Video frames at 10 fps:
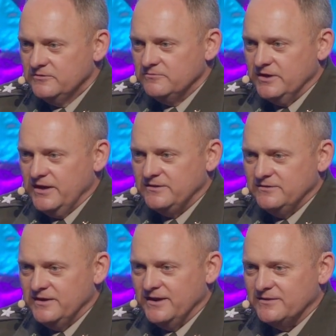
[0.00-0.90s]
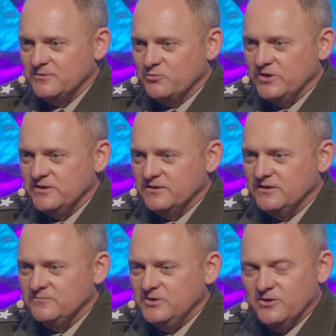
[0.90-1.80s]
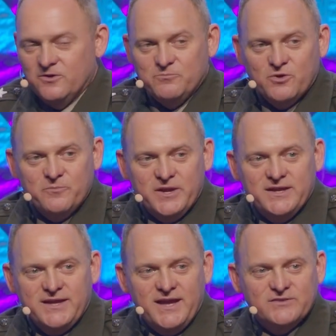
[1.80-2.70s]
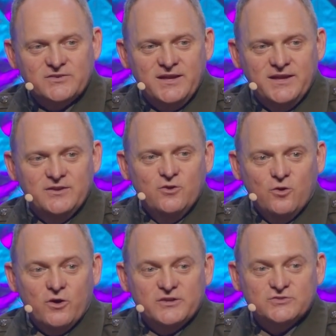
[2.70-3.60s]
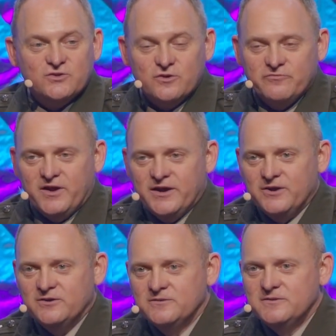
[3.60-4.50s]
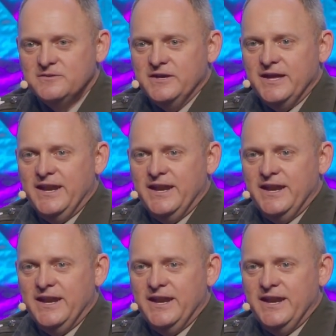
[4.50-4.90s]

that I could bring, a propane gas can, or I could start a fire. And